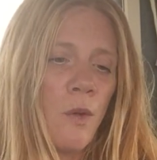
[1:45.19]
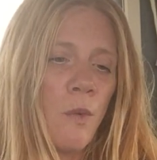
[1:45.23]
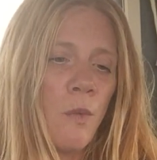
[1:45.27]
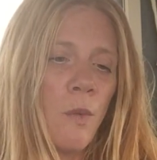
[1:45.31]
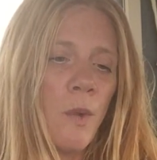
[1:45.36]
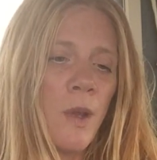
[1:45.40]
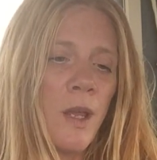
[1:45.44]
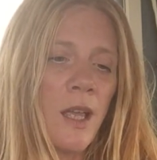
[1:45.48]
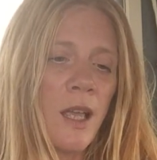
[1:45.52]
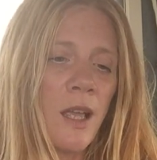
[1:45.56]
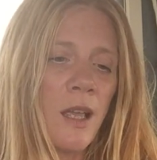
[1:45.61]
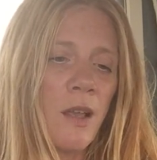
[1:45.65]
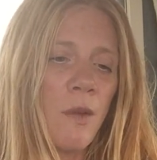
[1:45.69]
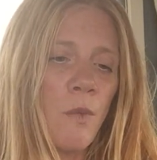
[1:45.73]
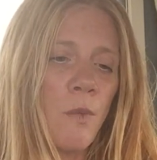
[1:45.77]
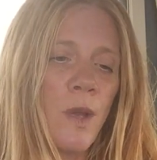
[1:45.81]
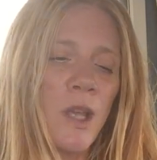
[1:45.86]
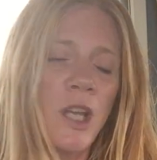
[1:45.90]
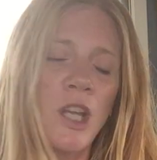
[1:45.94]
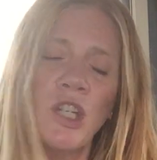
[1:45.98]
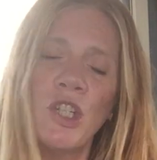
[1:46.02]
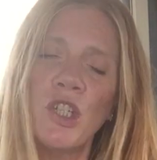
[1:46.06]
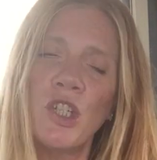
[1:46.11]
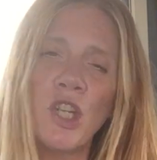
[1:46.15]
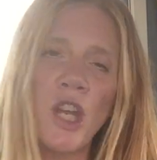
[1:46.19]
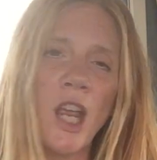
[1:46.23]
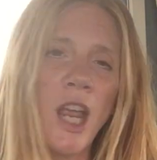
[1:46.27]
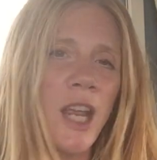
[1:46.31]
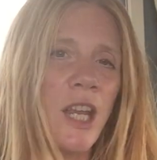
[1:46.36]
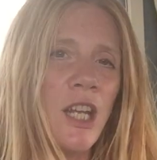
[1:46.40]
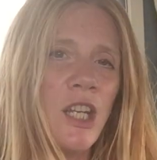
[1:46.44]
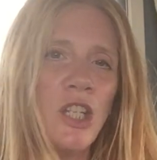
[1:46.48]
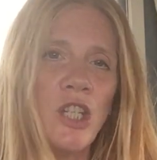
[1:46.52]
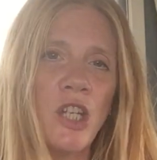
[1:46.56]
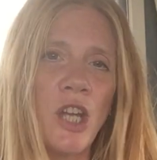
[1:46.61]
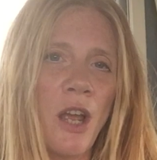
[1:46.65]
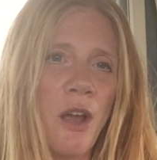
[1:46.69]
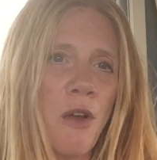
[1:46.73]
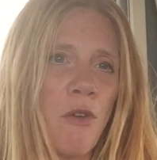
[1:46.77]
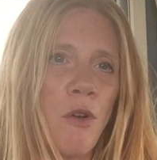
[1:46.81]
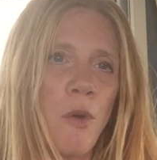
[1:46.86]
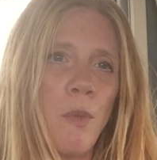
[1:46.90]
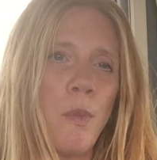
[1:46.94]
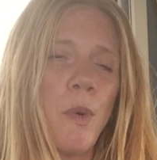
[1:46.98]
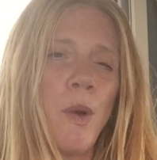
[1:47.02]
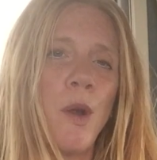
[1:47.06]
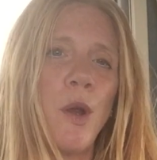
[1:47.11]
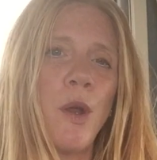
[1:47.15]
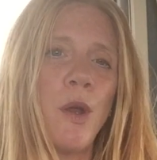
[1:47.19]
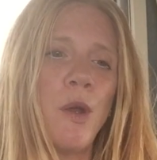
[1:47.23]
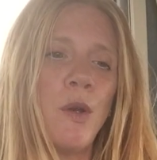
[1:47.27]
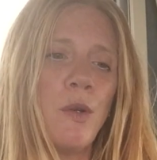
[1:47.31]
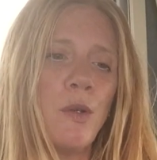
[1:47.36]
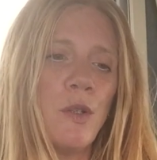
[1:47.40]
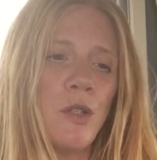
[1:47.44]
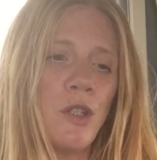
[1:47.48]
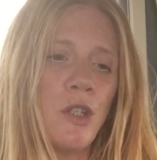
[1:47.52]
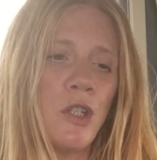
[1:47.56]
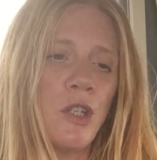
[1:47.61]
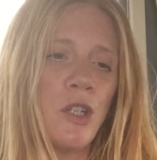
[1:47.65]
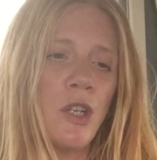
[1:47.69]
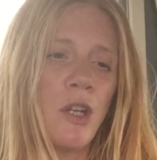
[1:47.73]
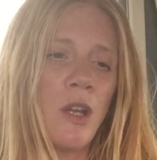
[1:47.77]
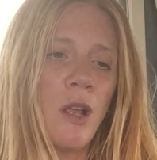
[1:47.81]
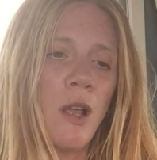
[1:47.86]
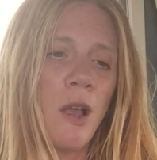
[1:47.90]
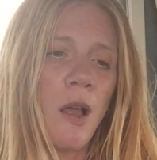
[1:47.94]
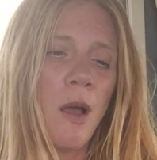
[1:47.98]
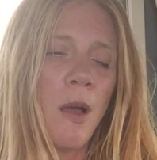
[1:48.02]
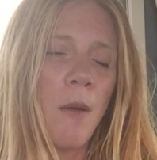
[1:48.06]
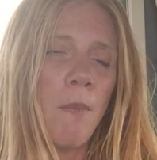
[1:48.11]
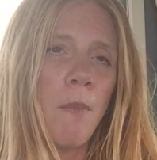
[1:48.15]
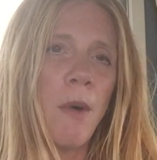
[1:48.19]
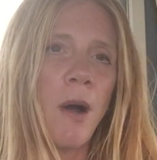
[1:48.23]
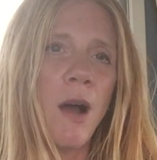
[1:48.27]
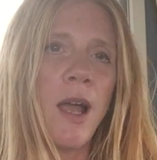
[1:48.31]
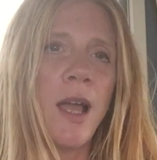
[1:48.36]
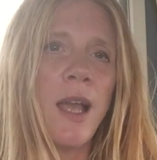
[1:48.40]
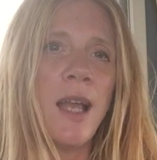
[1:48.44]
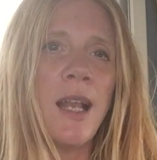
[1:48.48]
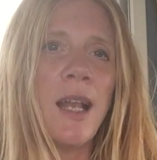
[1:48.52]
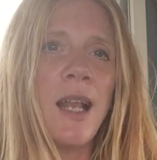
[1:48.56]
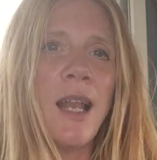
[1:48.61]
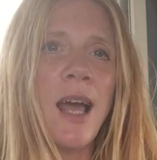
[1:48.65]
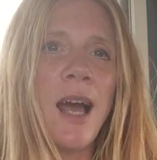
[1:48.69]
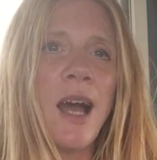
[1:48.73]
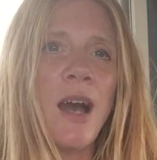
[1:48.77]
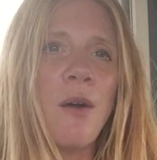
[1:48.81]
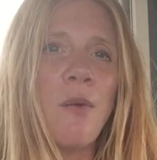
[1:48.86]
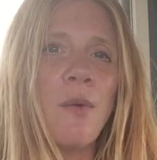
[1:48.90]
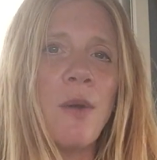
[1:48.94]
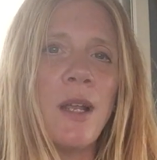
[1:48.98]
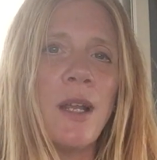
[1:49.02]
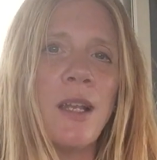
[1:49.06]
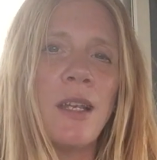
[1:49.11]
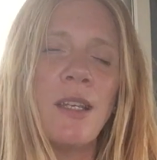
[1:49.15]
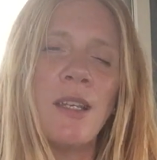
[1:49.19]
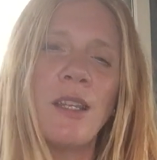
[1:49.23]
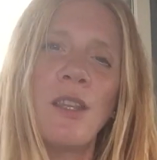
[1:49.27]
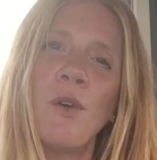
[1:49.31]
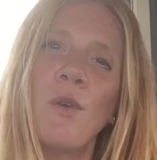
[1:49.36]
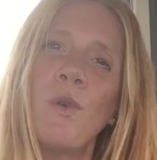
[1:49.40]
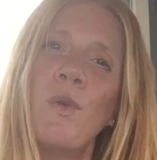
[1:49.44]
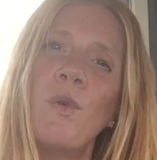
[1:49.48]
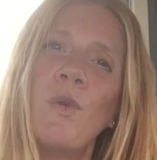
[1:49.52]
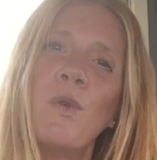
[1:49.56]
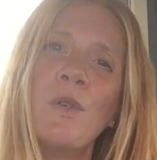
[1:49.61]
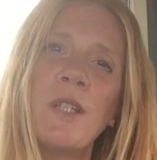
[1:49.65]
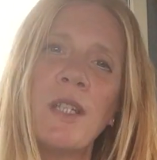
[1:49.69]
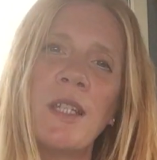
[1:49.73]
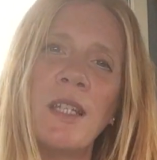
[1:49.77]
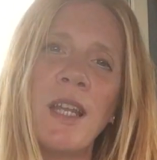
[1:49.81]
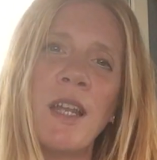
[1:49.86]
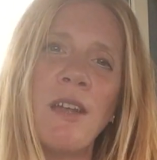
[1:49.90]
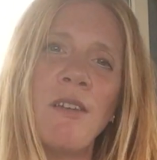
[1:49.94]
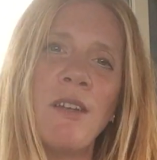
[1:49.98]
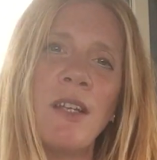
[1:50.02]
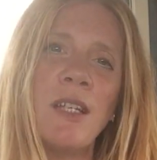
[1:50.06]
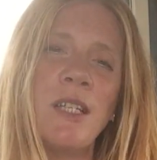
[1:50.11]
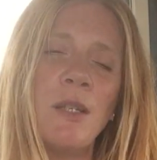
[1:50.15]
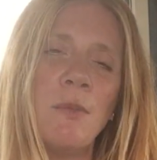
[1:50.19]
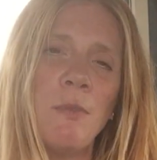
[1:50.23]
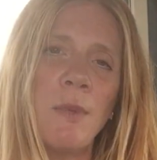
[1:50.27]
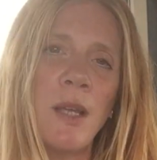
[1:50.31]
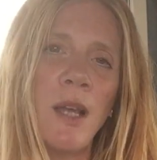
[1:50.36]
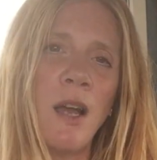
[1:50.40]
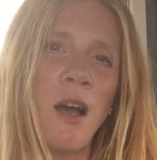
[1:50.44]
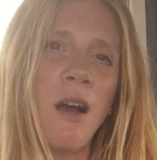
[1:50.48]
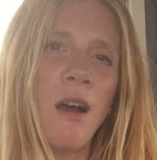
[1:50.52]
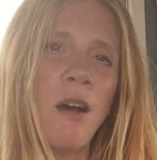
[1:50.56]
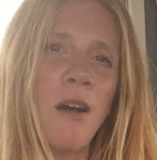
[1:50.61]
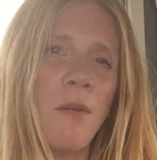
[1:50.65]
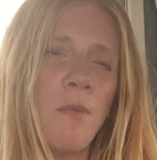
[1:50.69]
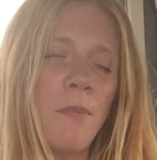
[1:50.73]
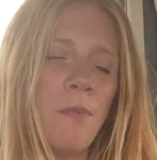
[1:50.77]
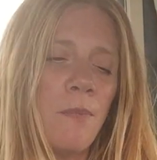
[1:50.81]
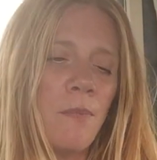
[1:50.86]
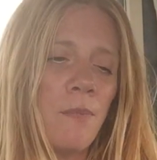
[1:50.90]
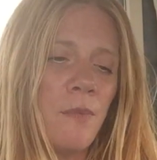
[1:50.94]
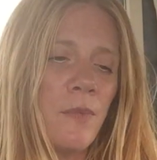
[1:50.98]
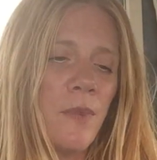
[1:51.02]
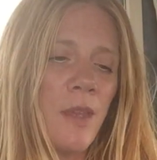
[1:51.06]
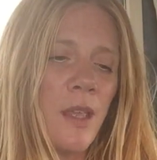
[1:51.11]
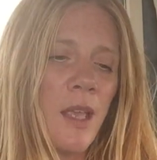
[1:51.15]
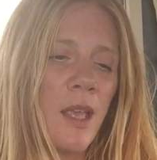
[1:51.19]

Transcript: We, we can change our approach by allowing the ordinary to become